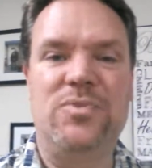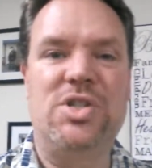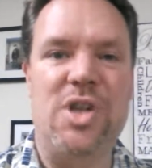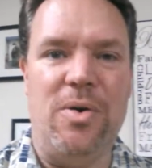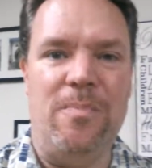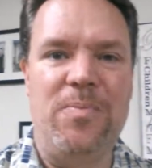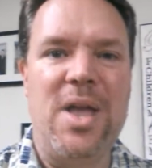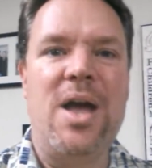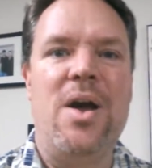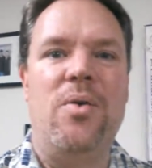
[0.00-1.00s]
So
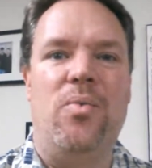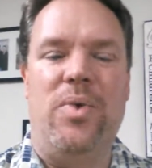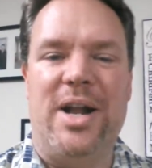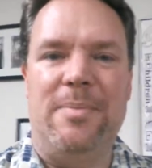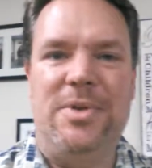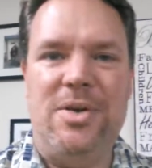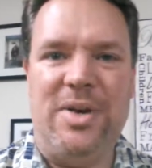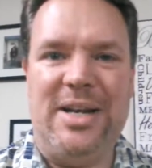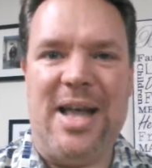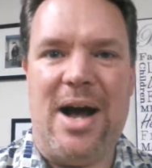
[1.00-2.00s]
what I'm
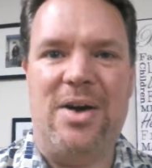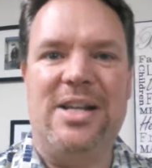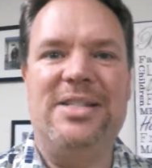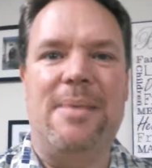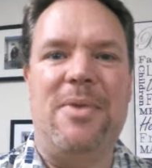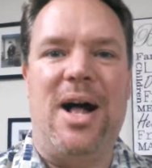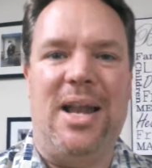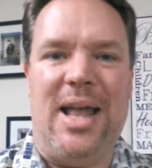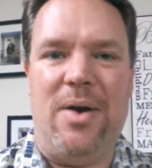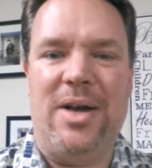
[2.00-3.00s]
doing now is I'm
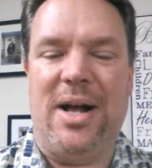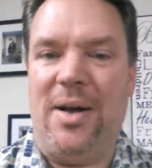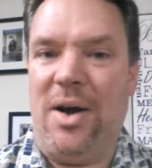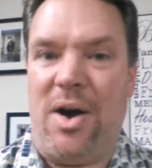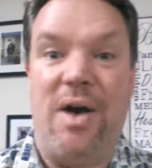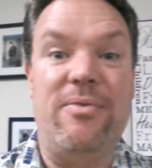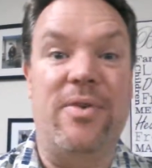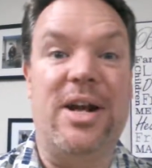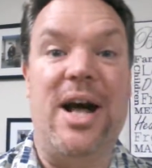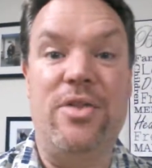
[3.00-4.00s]

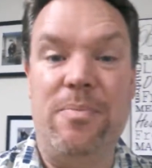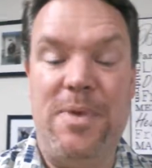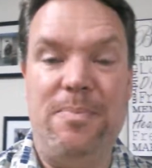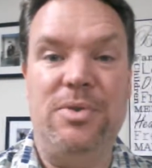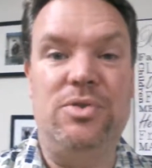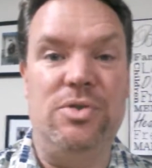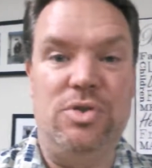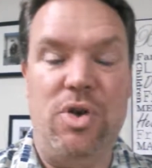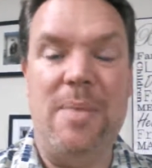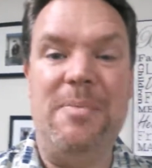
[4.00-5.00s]
offering other people to
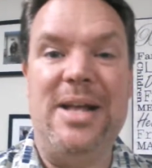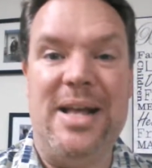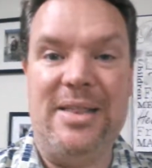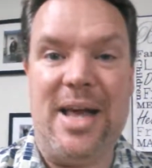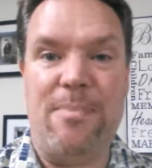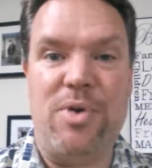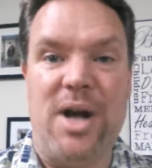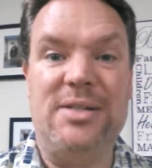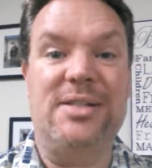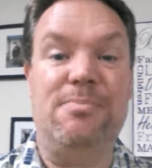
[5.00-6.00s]
join me in that process.